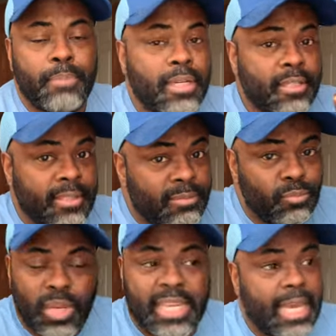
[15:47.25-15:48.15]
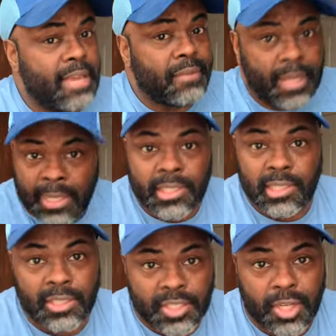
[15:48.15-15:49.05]
but we gave
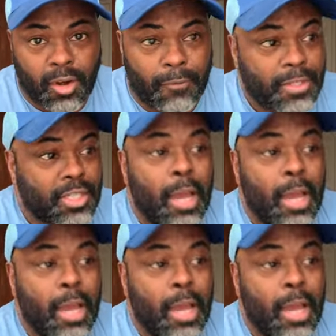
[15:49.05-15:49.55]
excellent service.